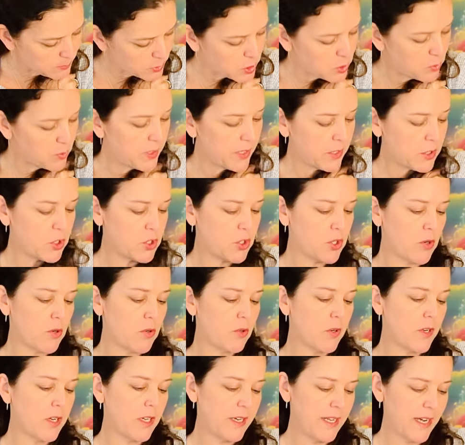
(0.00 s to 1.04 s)
to an external
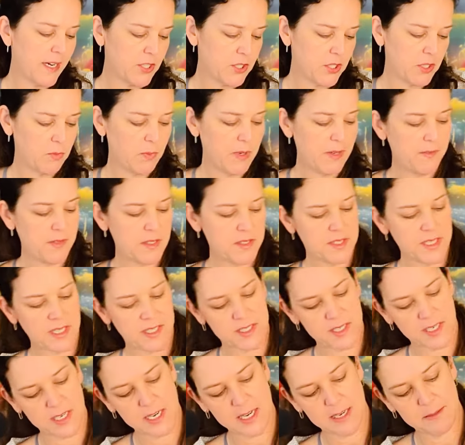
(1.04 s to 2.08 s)
connection, we have the Six
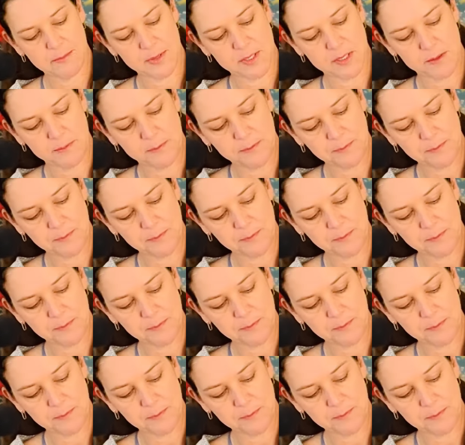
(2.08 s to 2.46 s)
of Cups.